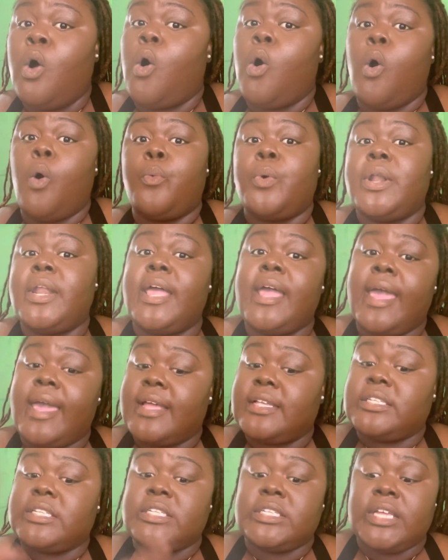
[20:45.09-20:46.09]
or when their
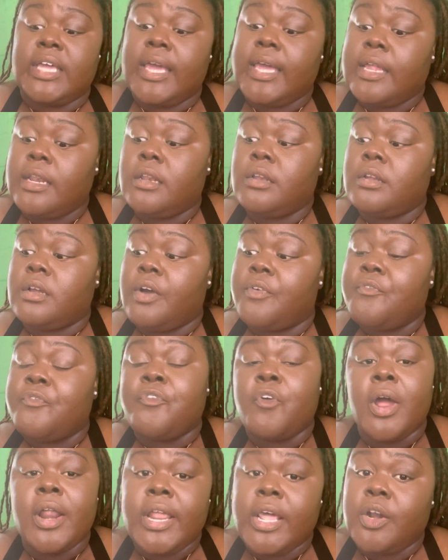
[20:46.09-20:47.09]
asses get
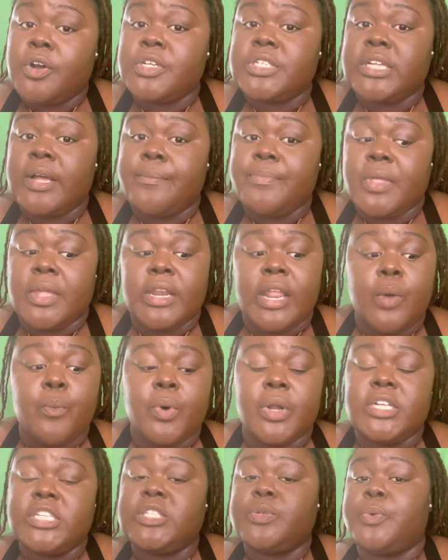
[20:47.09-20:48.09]
confronted or something, they
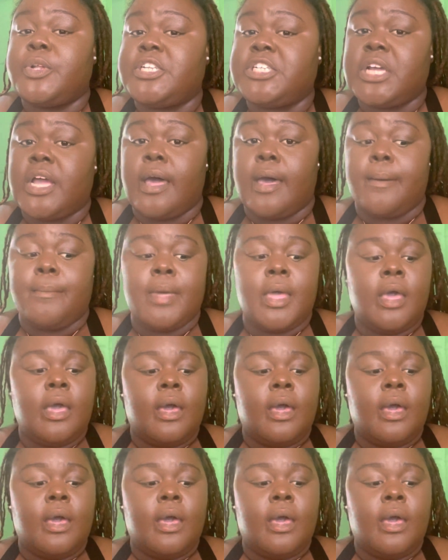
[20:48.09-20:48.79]
want to switch up.